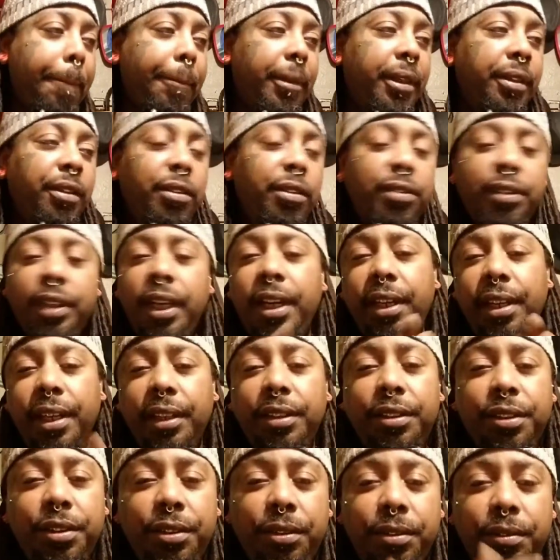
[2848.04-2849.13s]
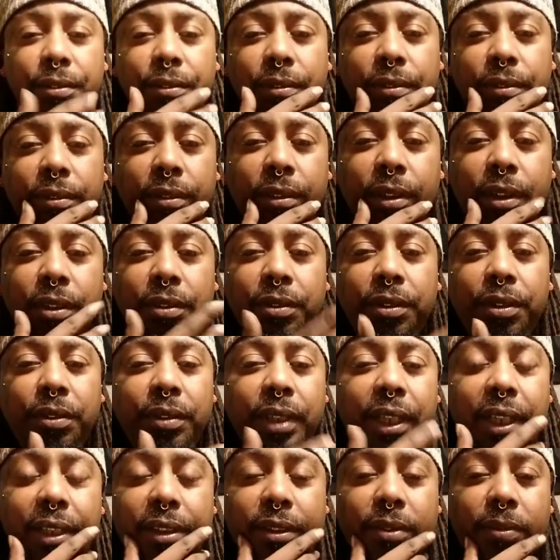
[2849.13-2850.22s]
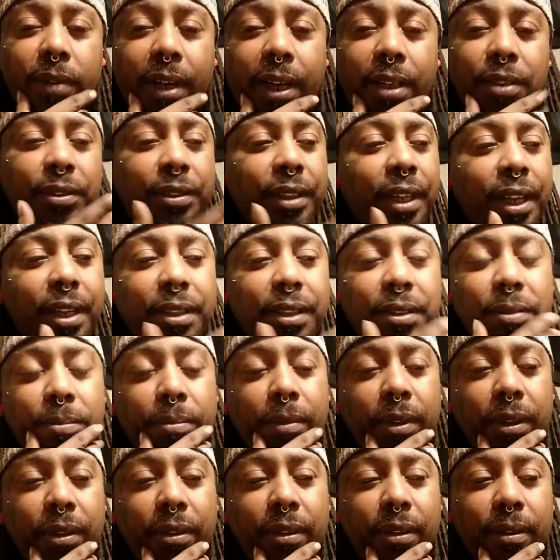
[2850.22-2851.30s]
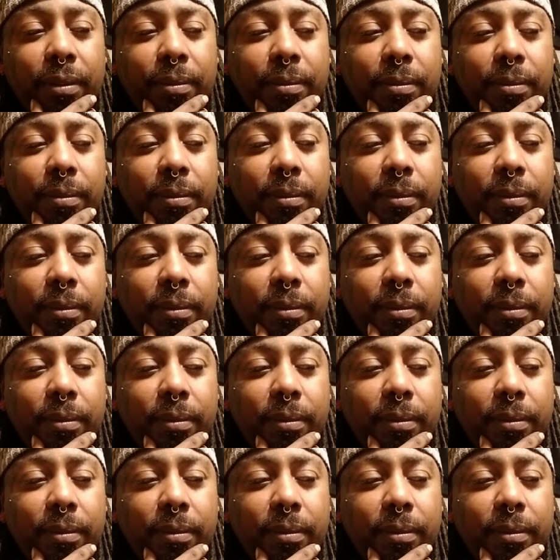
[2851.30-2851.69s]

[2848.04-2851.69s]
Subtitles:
You saying that you this, right? You saying you Muslim,